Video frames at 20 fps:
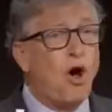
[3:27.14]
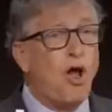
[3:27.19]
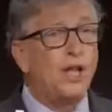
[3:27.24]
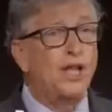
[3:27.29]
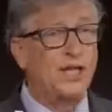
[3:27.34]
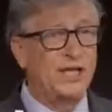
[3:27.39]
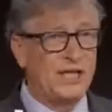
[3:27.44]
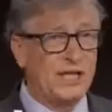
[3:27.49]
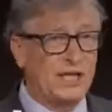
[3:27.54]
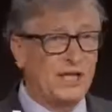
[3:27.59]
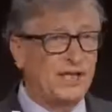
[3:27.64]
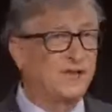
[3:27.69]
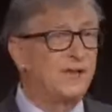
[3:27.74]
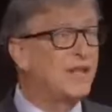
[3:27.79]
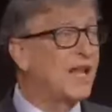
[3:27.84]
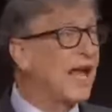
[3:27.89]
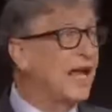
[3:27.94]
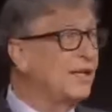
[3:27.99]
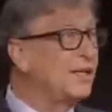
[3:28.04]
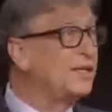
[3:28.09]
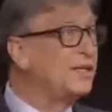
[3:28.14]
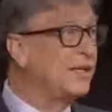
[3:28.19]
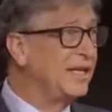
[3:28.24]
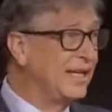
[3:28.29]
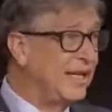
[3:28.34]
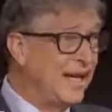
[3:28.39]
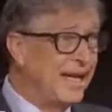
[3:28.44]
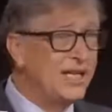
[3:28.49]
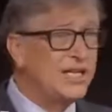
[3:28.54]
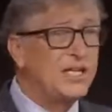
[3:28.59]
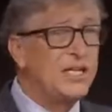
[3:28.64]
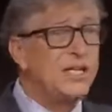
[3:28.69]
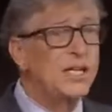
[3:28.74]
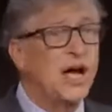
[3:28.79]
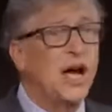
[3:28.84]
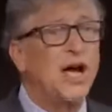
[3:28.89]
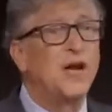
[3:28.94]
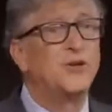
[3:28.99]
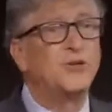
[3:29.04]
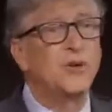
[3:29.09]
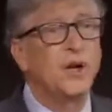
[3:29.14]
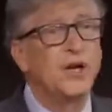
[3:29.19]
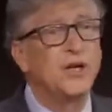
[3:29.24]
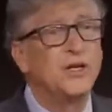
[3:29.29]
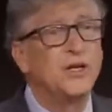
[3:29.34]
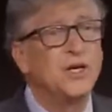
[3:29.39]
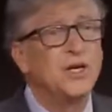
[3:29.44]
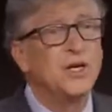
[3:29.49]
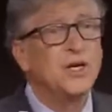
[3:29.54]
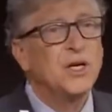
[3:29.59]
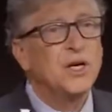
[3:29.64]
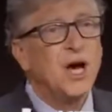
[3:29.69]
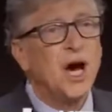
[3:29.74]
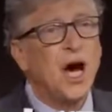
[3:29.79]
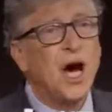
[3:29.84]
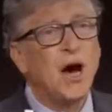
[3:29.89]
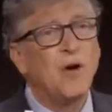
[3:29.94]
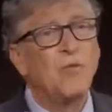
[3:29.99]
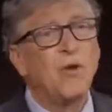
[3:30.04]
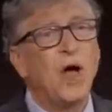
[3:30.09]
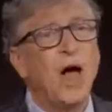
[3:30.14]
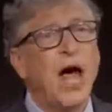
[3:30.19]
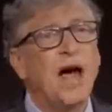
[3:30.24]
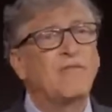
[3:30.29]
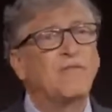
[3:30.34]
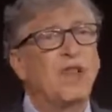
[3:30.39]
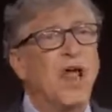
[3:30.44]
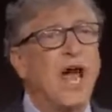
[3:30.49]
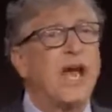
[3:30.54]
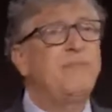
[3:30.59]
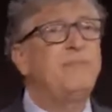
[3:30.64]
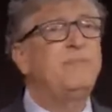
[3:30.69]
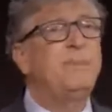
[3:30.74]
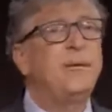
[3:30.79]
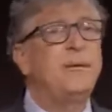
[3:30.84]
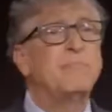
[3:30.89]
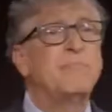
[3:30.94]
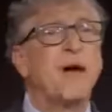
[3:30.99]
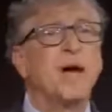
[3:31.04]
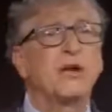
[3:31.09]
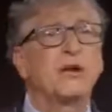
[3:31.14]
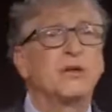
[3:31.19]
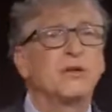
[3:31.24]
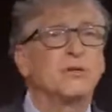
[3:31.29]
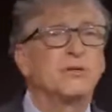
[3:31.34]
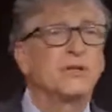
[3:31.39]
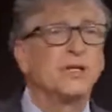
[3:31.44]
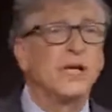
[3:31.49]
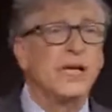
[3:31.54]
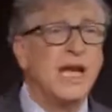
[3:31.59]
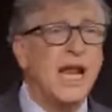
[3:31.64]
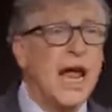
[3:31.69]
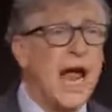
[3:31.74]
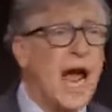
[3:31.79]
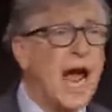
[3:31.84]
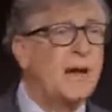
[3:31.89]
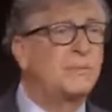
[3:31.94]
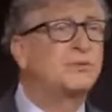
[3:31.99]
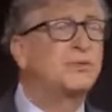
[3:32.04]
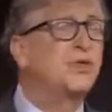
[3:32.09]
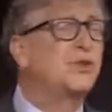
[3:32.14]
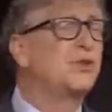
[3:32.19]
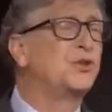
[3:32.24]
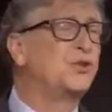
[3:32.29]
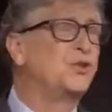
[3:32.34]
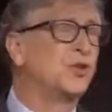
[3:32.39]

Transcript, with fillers: when they threaten to mark us with invisible ink tattoos to I D the vaccinated,